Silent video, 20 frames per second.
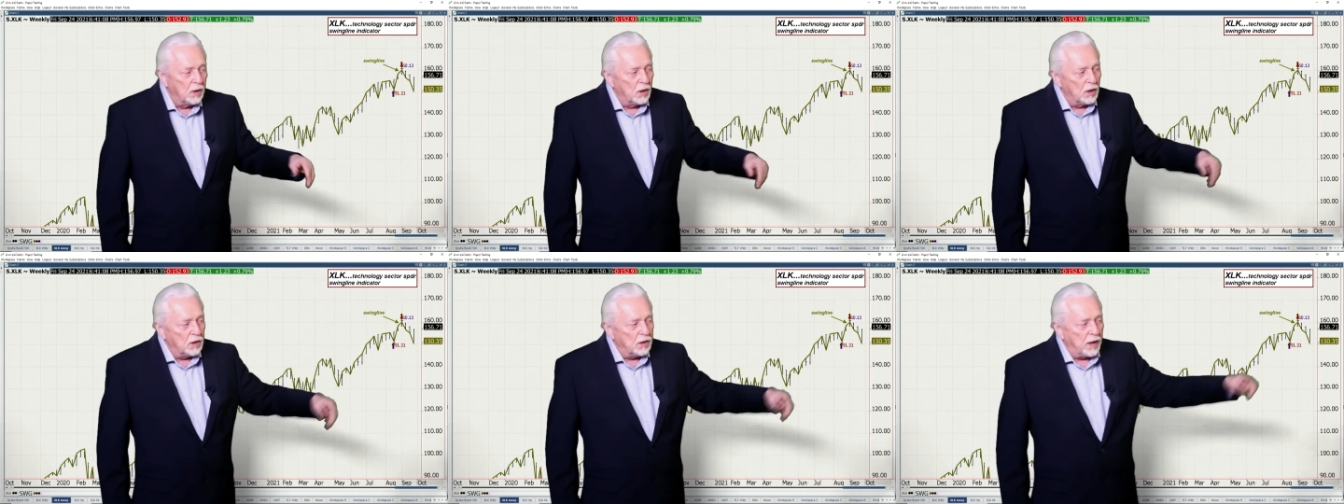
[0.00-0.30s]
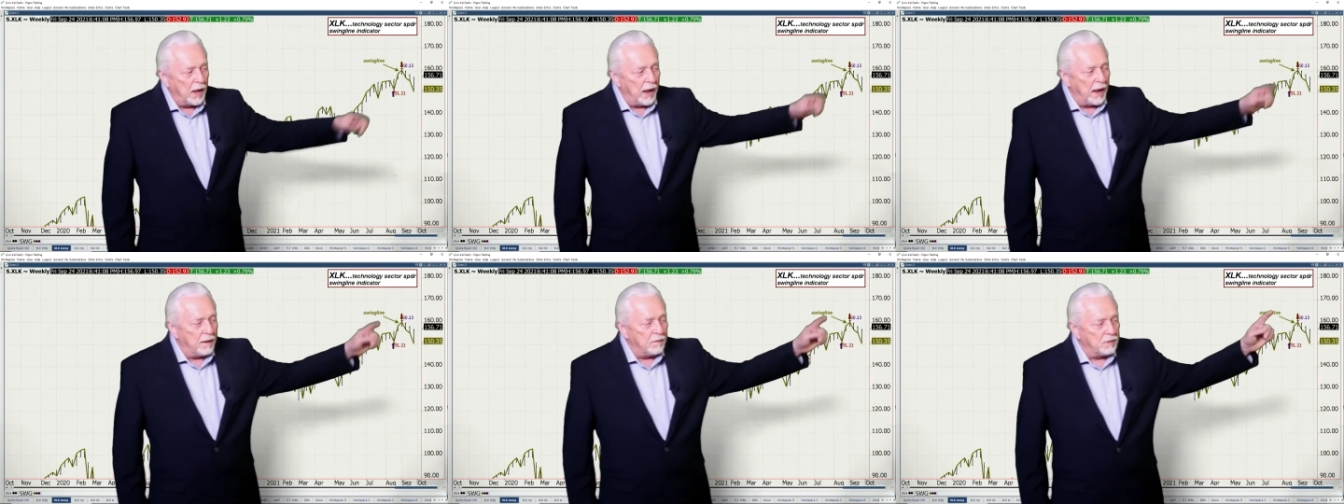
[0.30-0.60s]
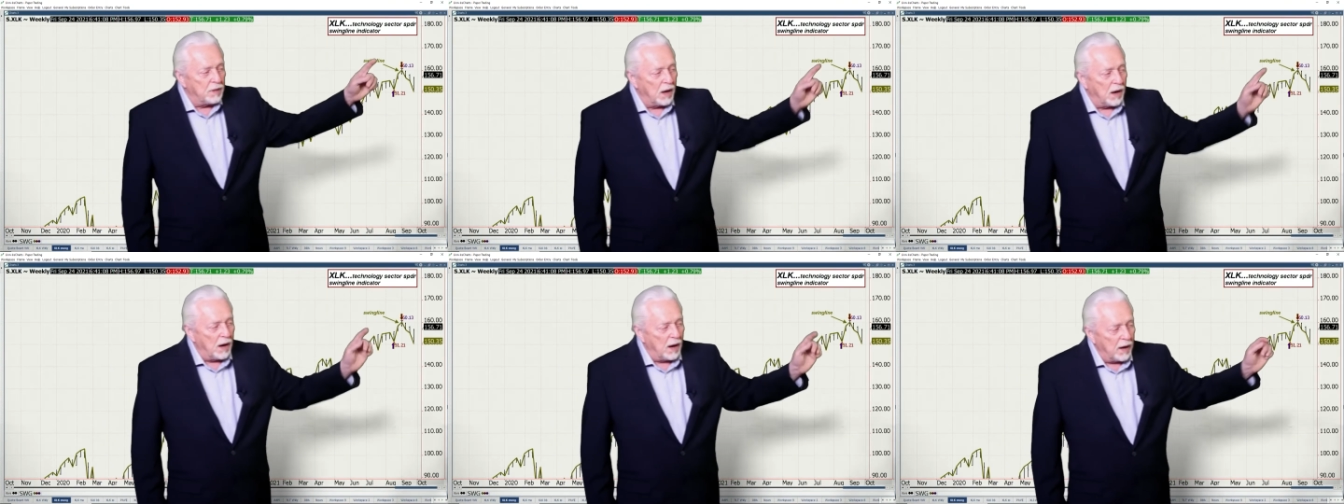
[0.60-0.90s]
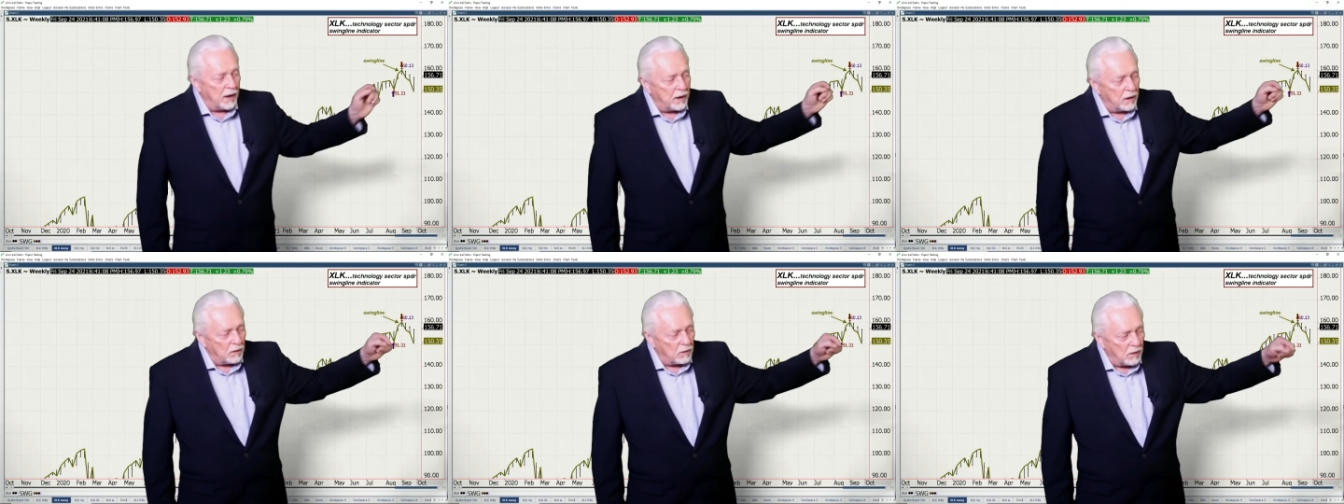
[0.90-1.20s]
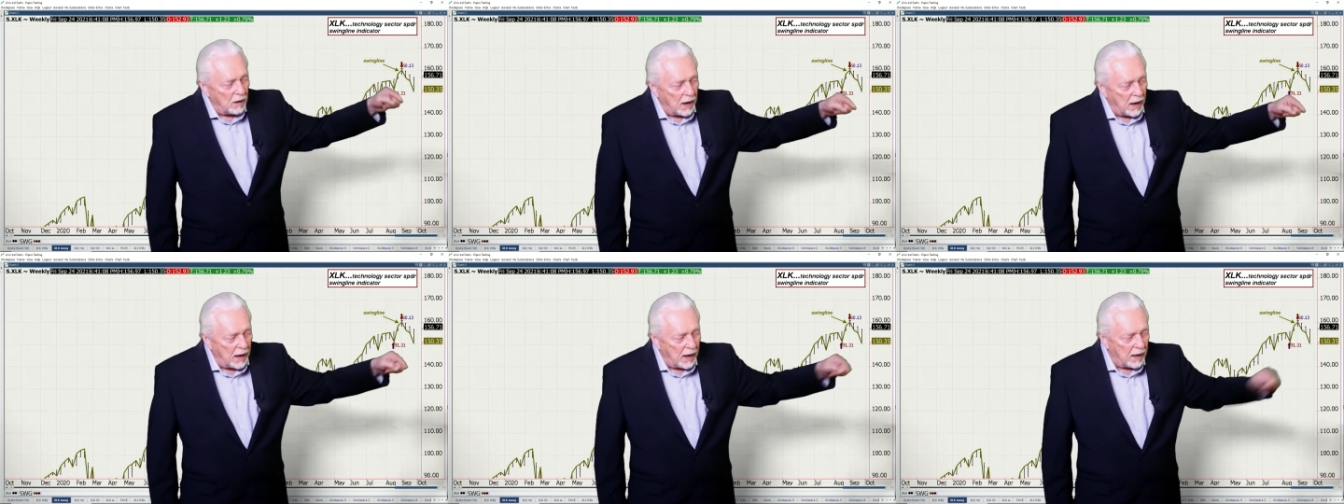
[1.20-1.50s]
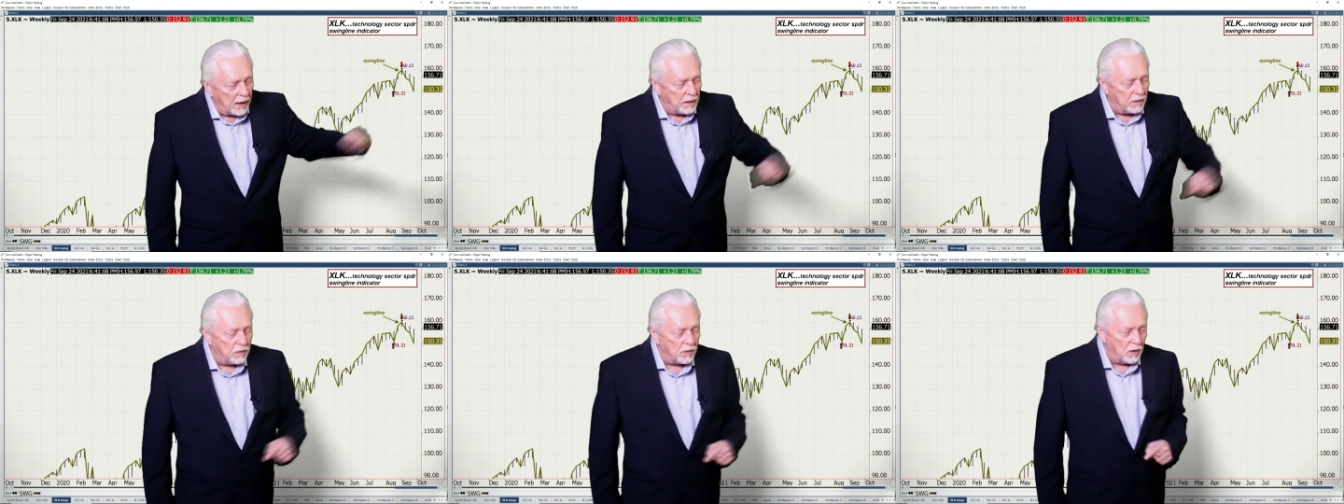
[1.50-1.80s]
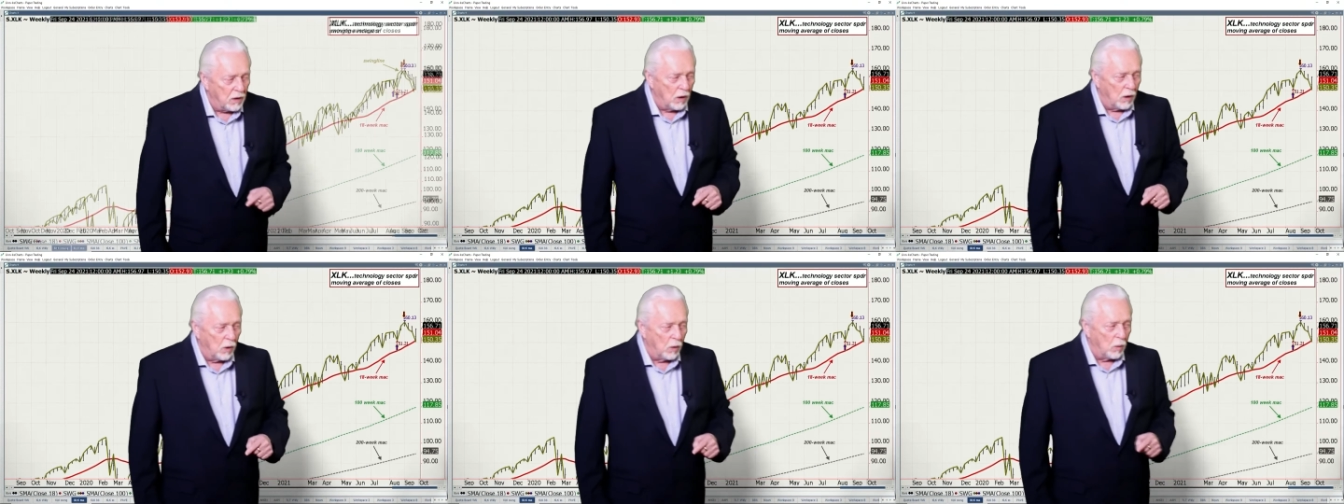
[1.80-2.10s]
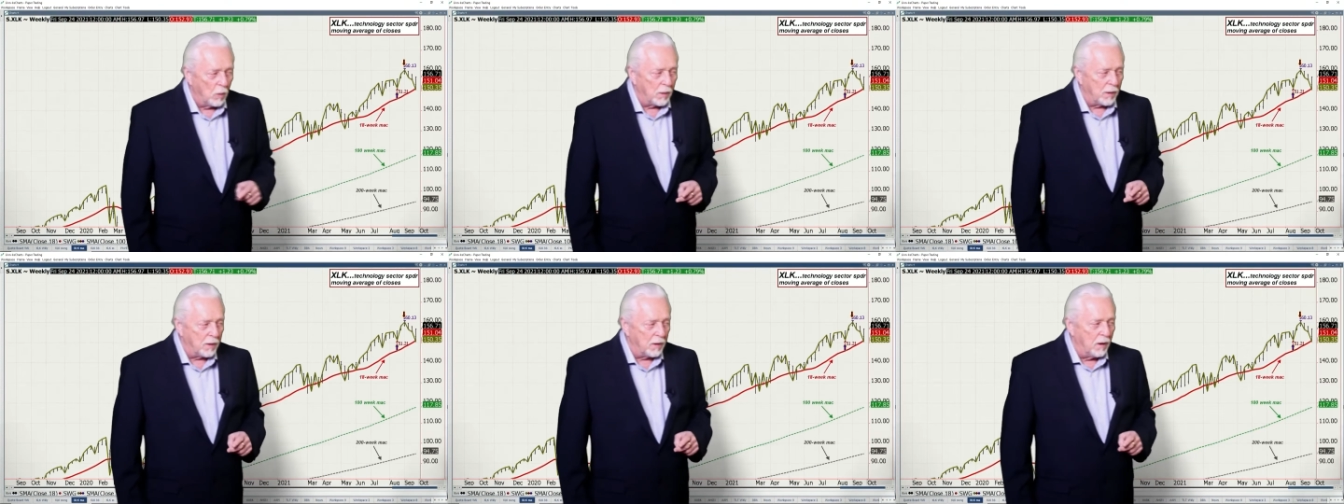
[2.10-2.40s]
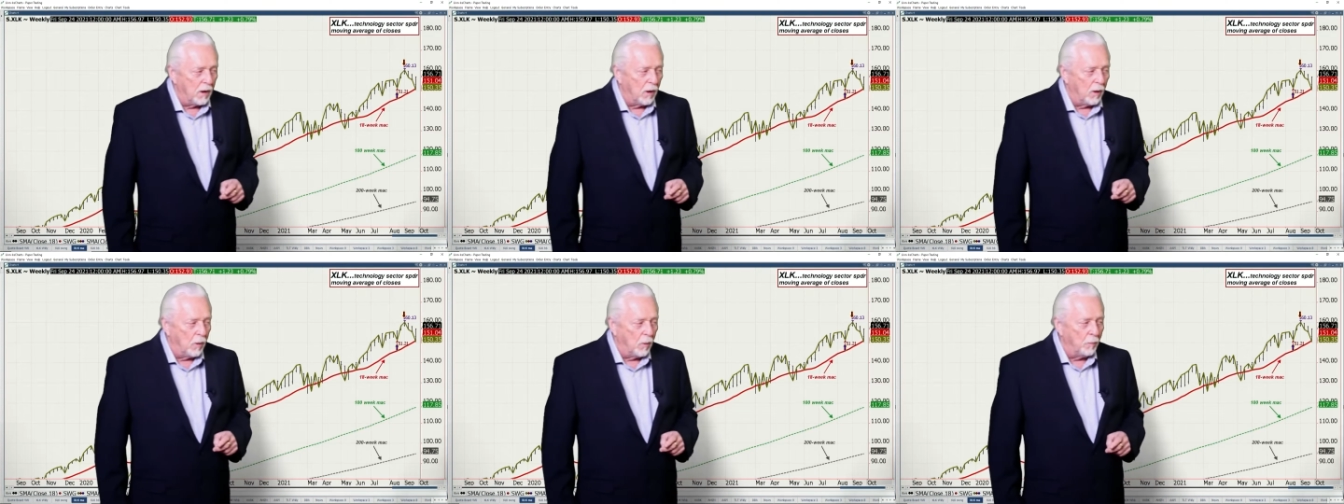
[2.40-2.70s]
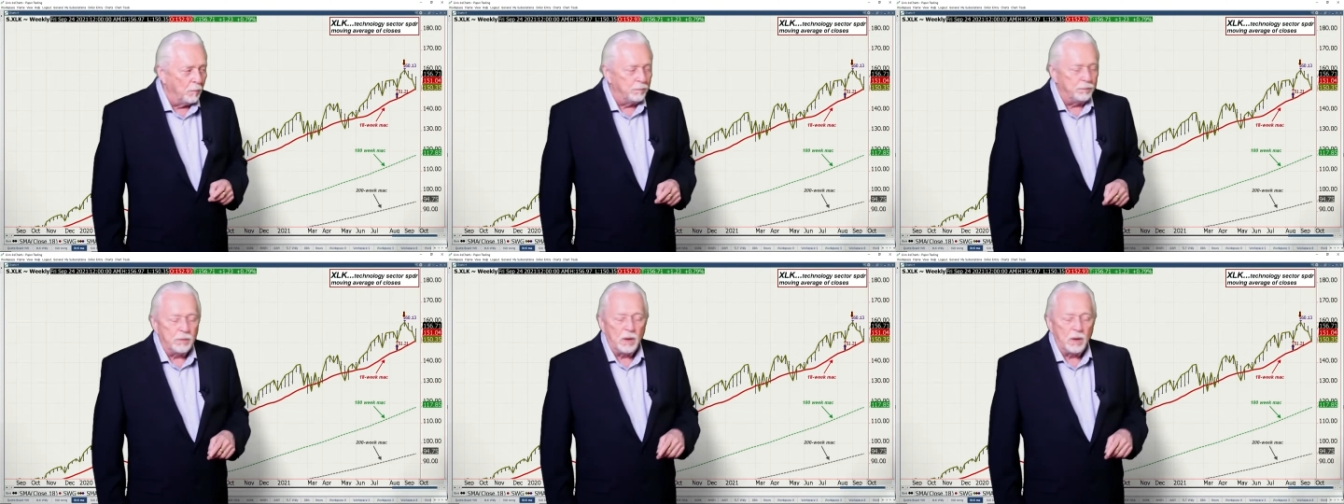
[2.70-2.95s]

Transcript: You have the higher high, the lower low.